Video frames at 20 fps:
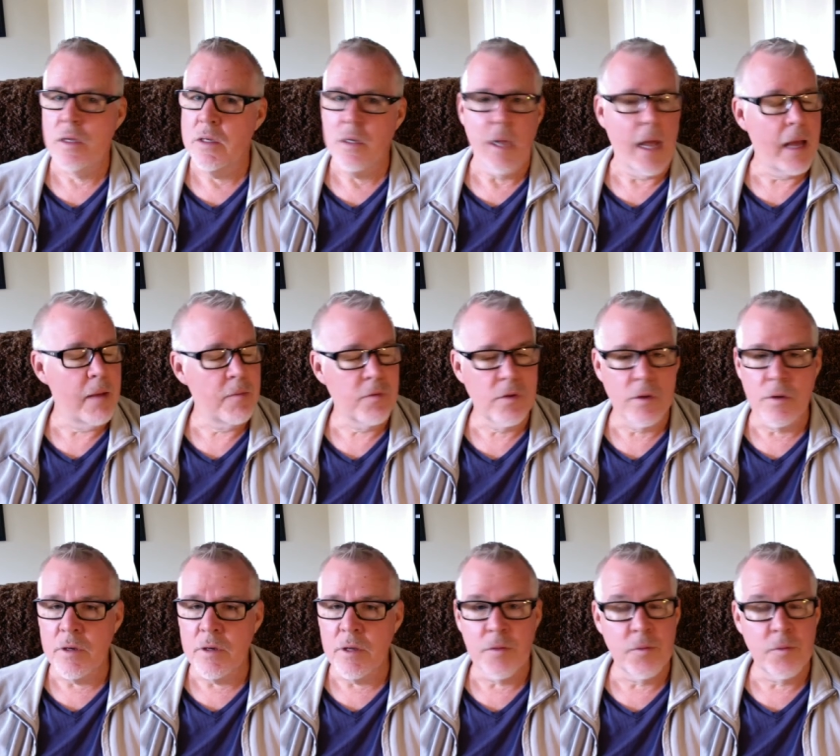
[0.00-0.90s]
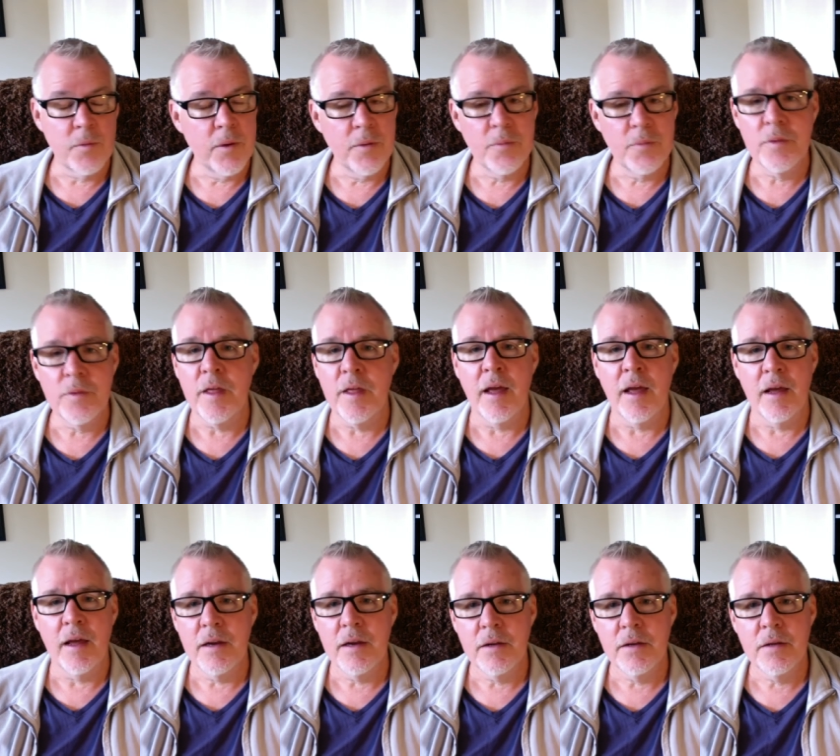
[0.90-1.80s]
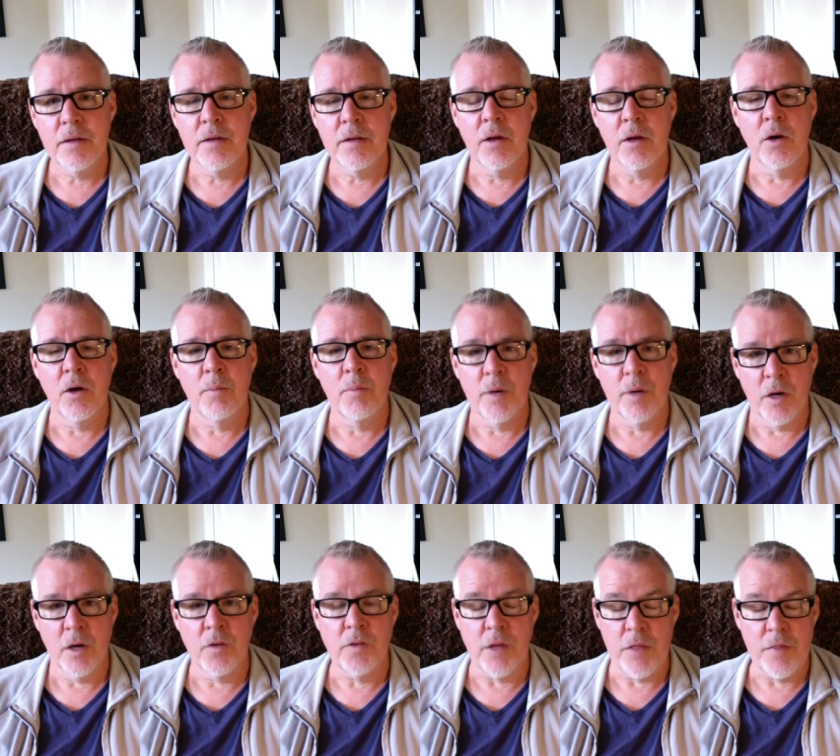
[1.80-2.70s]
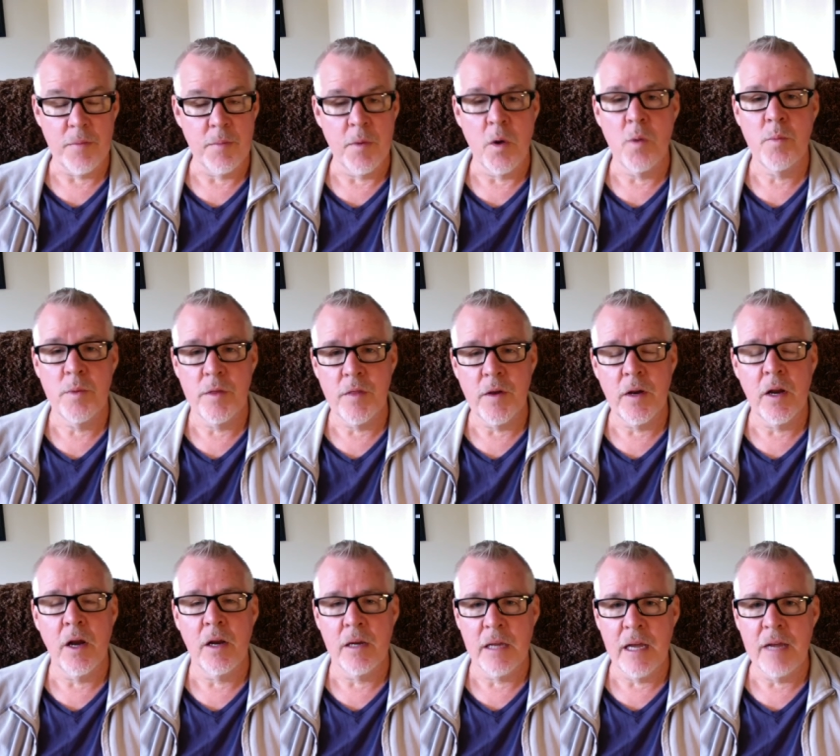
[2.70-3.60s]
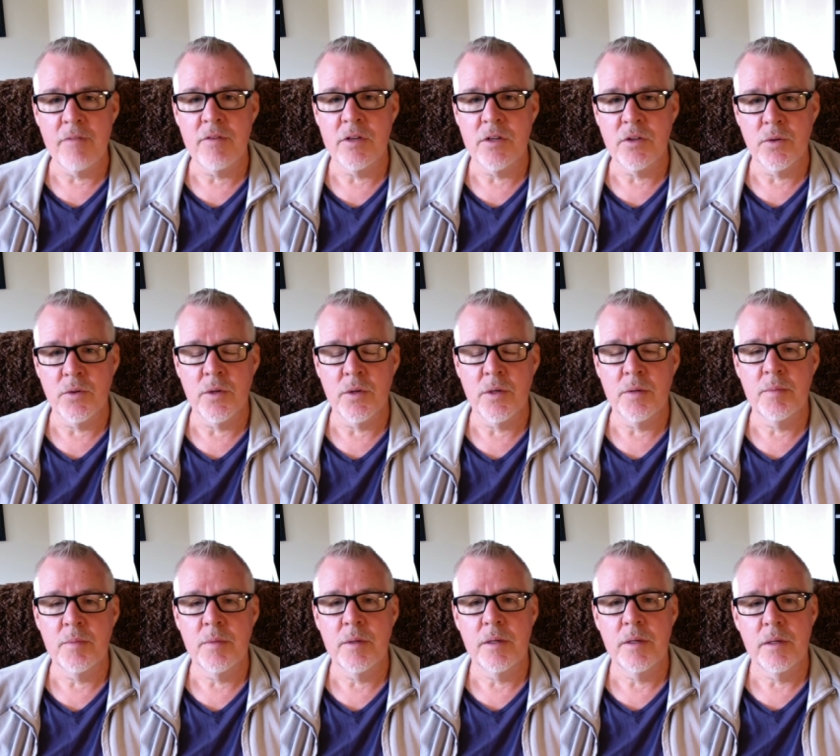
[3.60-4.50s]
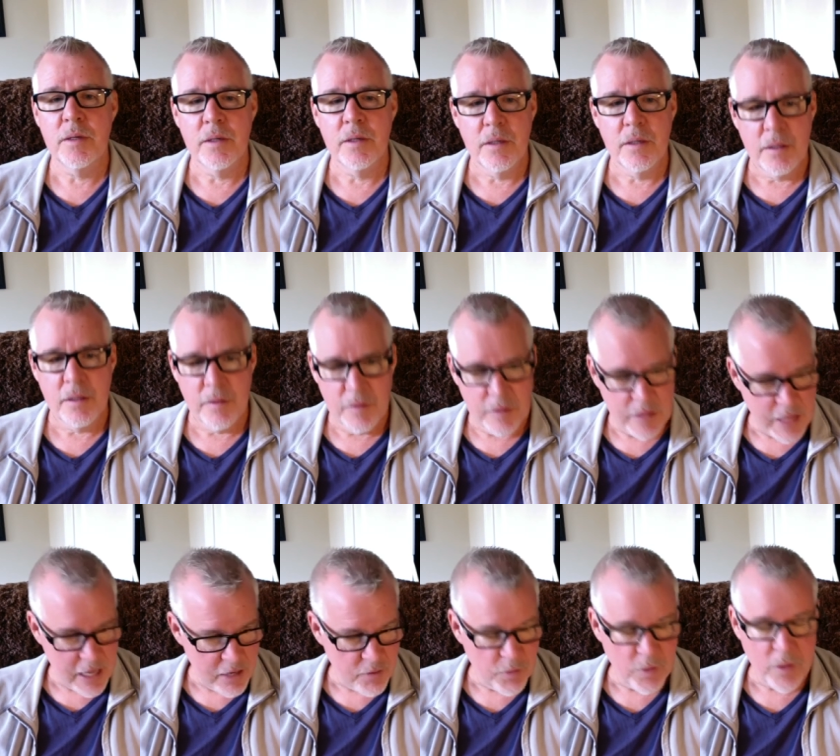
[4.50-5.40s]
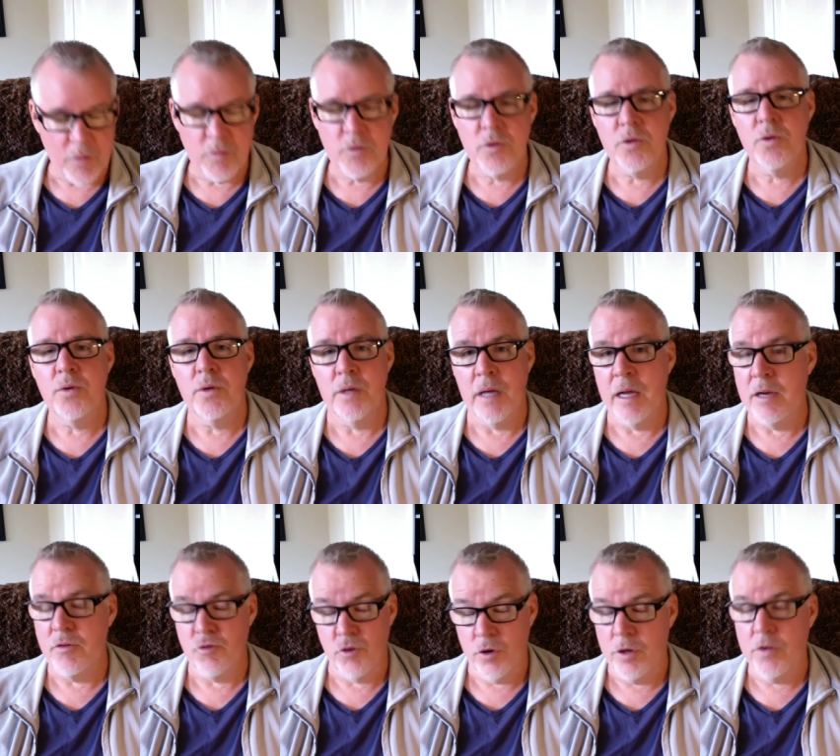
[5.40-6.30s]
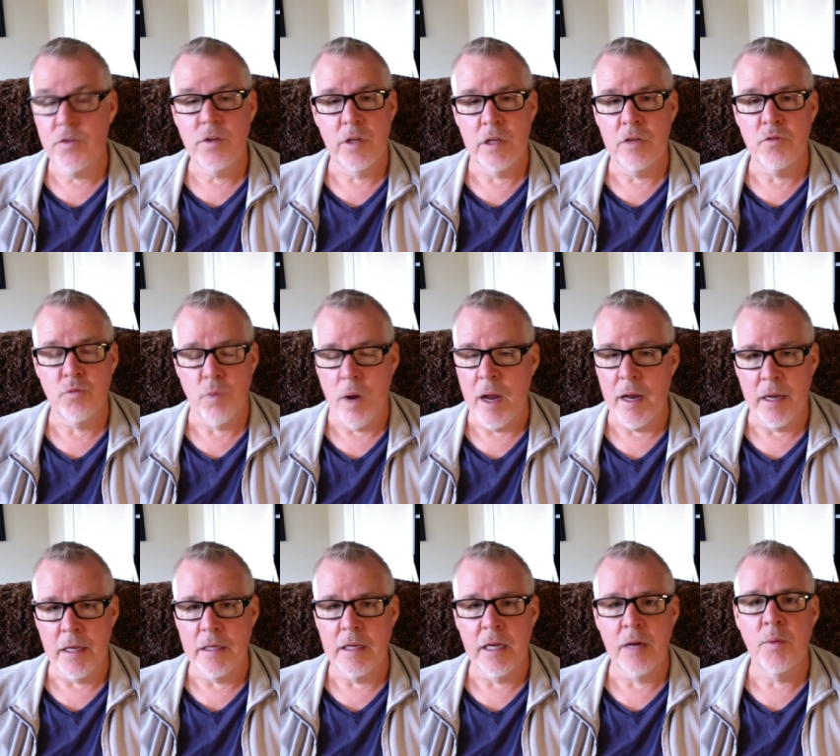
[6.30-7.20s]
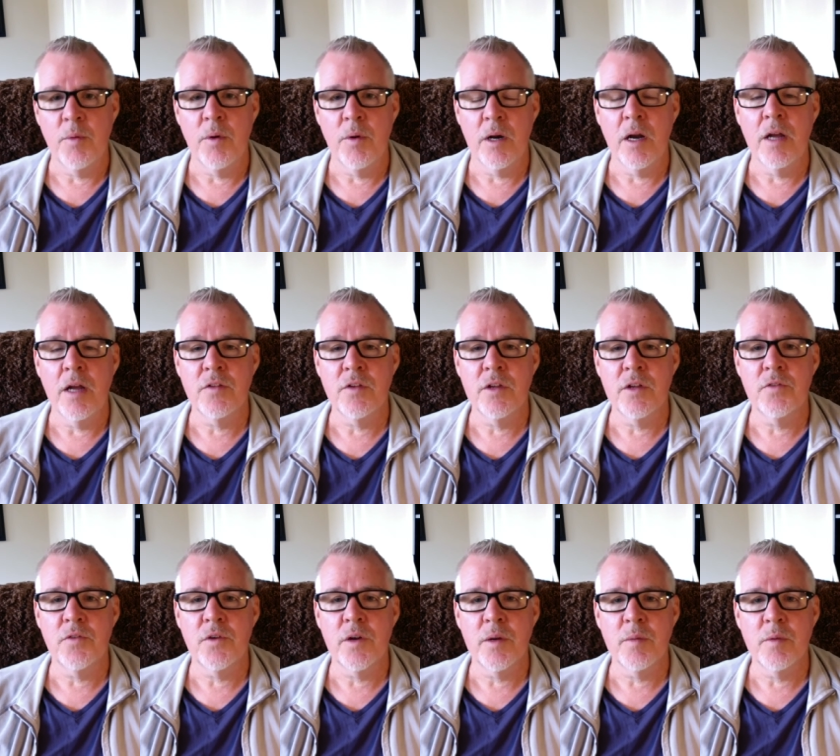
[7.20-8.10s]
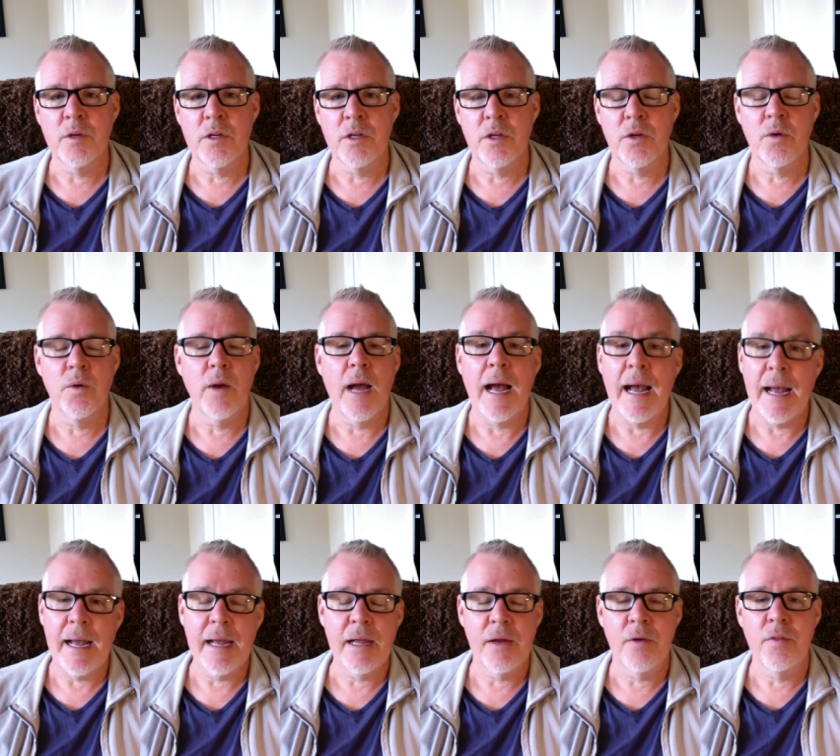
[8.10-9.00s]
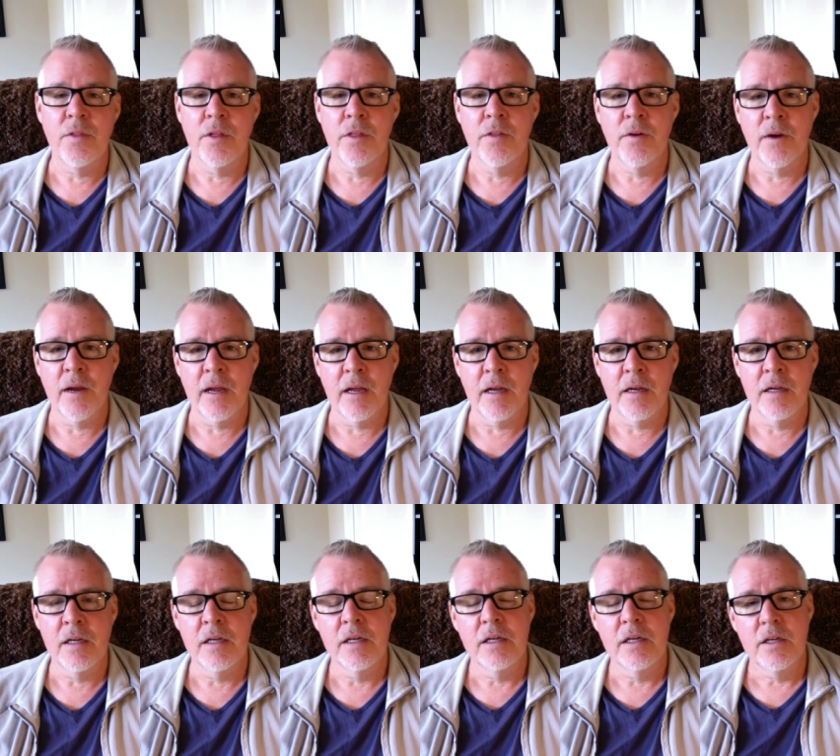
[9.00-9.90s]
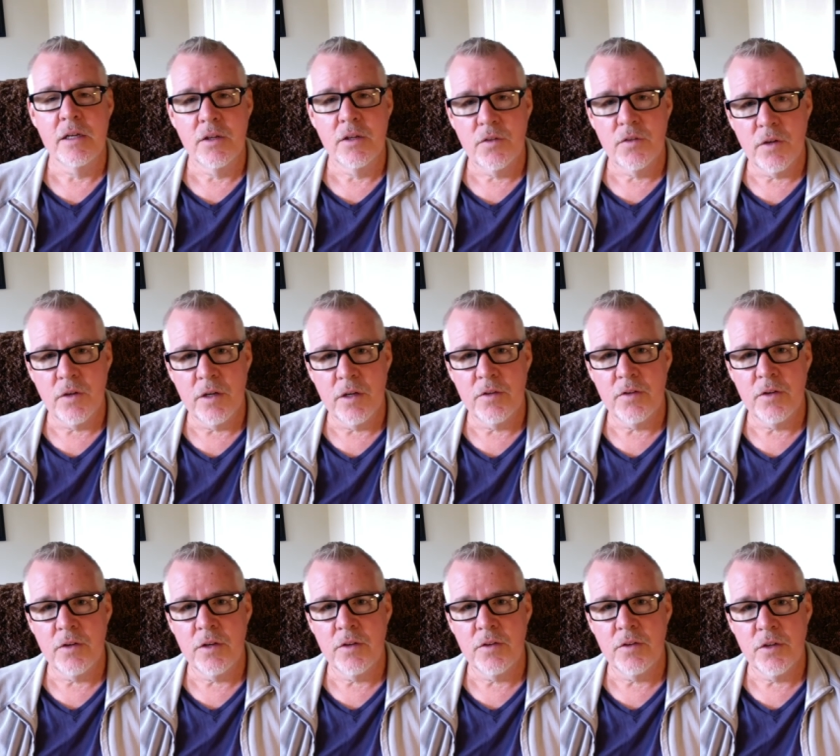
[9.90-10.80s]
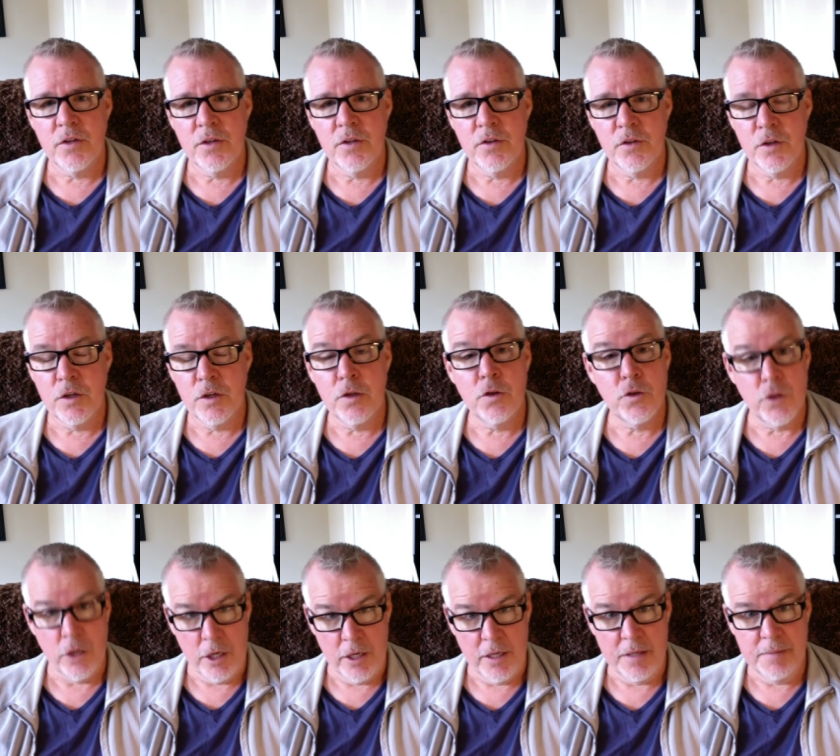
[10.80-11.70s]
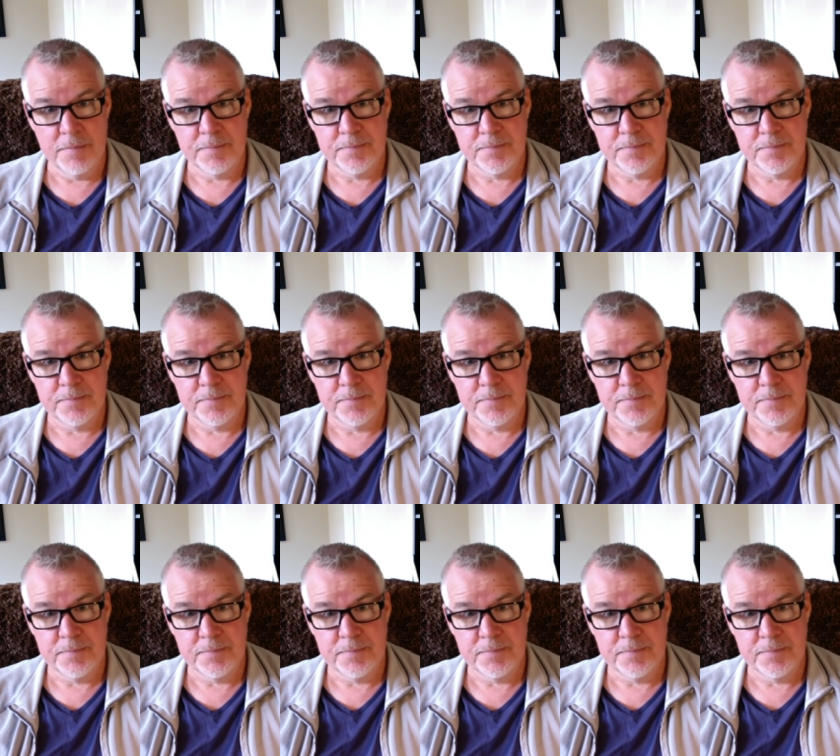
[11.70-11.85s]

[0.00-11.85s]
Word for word: absolutely nothing wrong with that. Um, because at the moment that God gave it to him, that's what he was doing. I trust he's writing down what God says for him to do. I, on the other hand, study, study, study, study, study.